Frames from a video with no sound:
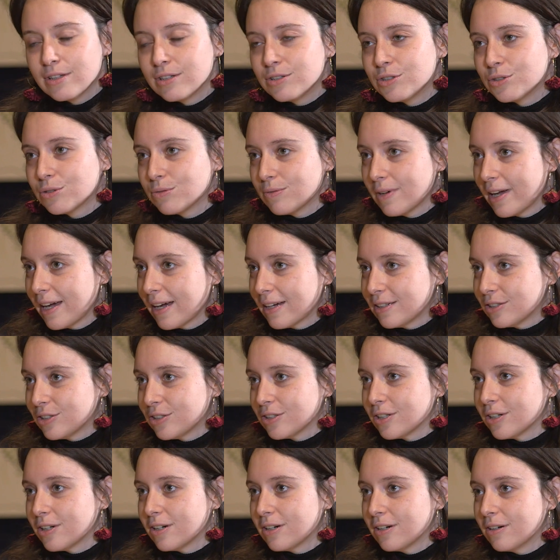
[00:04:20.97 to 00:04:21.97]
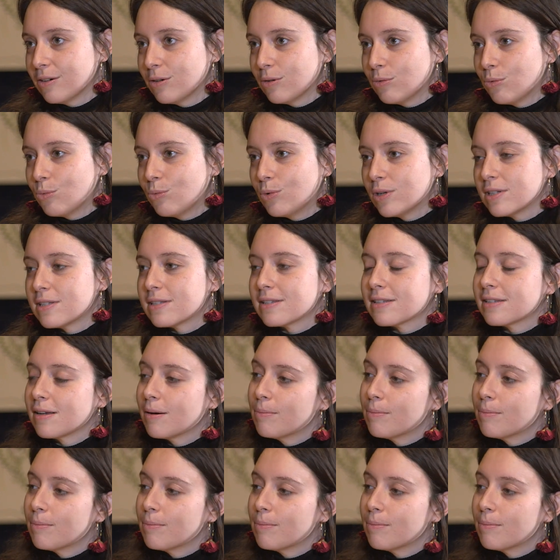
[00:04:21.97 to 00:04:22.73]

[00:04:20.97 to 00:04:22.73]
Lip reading: the director, was